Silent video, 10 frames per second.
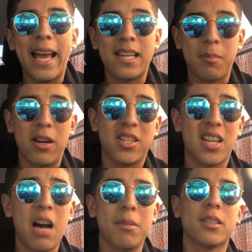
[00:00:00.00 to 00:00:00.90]
and Demaryius
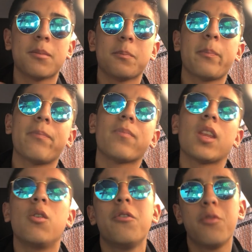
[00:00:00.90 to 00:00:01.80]
Thomas,
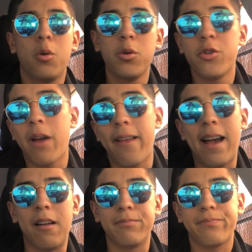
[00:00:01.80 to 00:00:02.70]
who would you rather
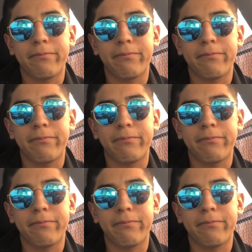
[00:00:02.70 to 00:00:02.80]
have?